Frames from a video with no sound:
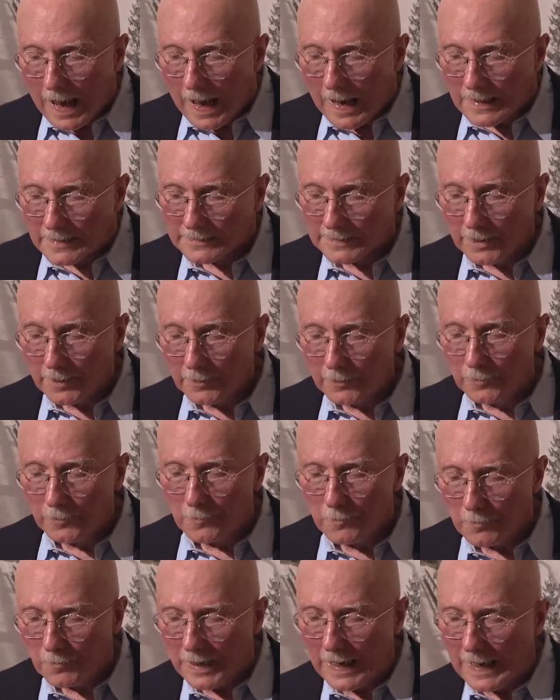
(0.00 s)

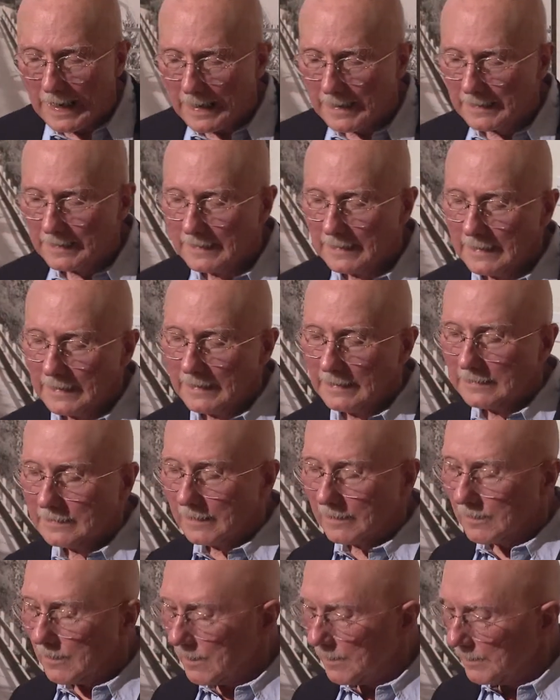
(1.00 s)
So, uh, and
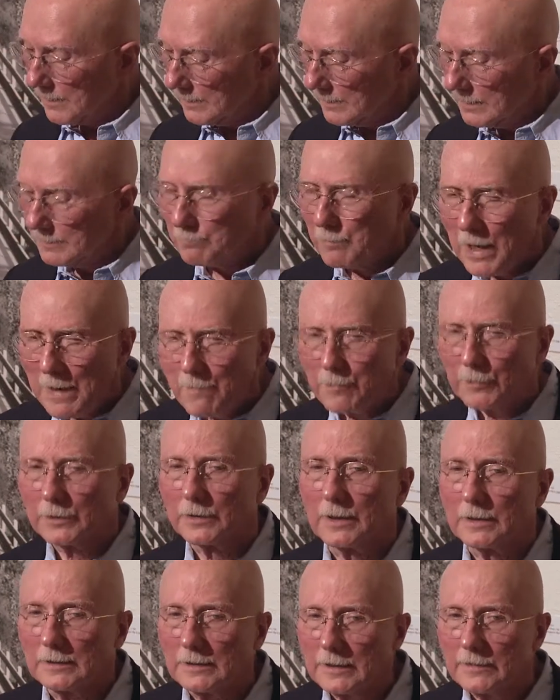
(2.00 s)
there are people
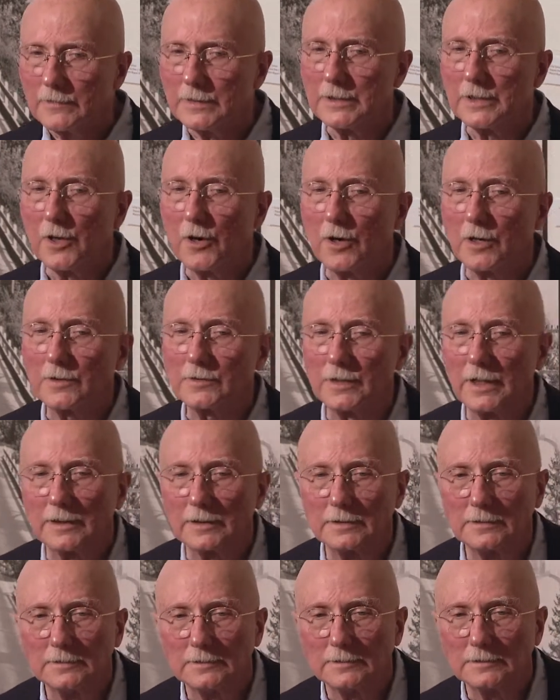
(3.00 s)
that live in the Arctic.
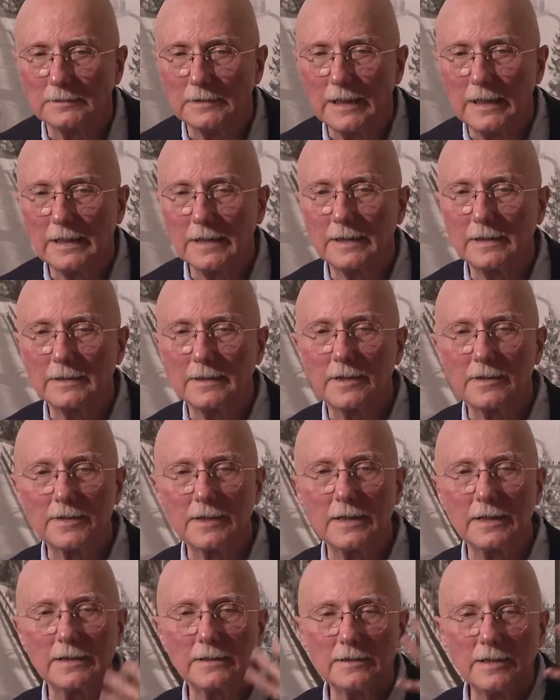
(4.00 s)
Uh, there's
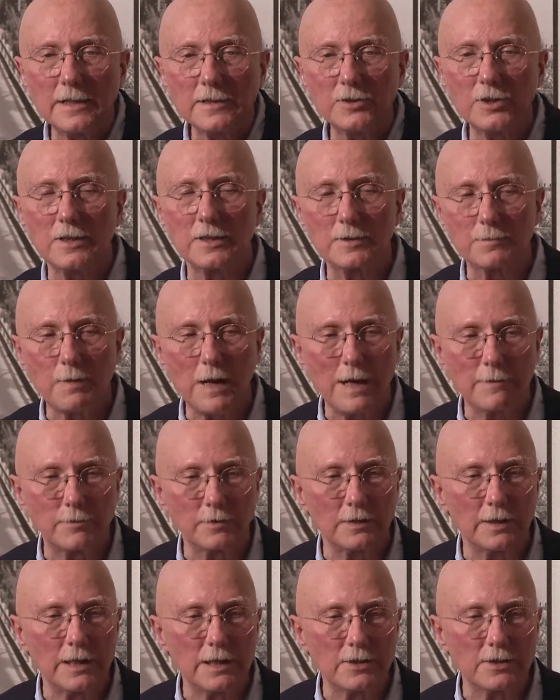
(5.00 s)
an indigenous
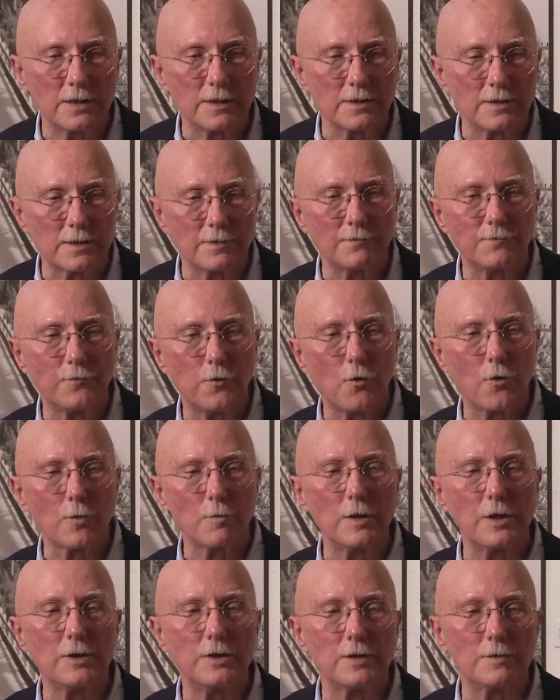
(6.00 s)
population. Some four
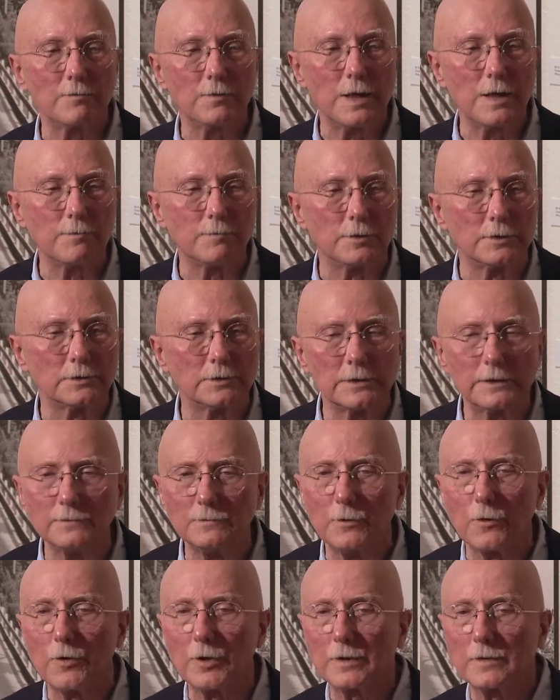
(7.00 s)
million people live
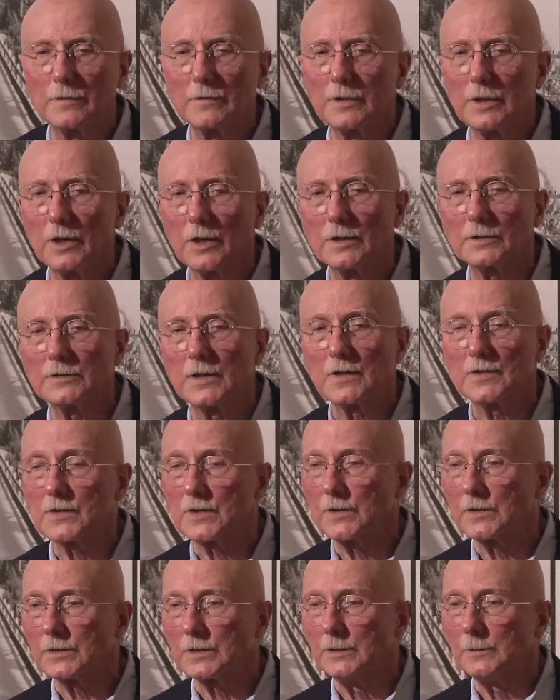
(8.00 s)
north of the Arctic
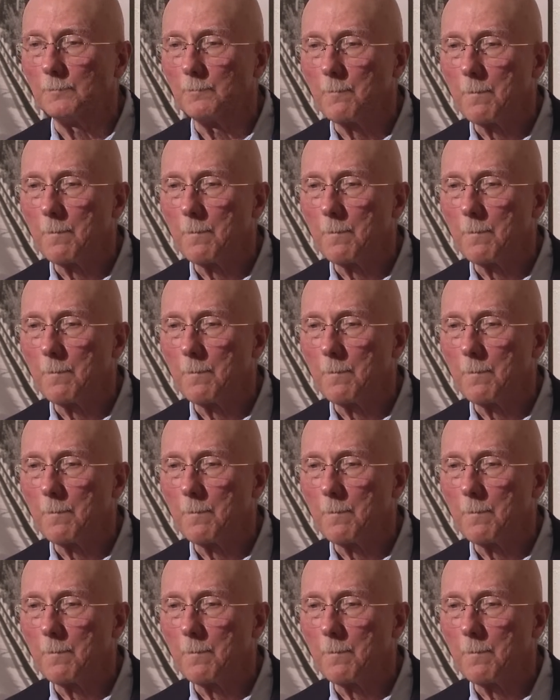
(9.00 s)
Circle.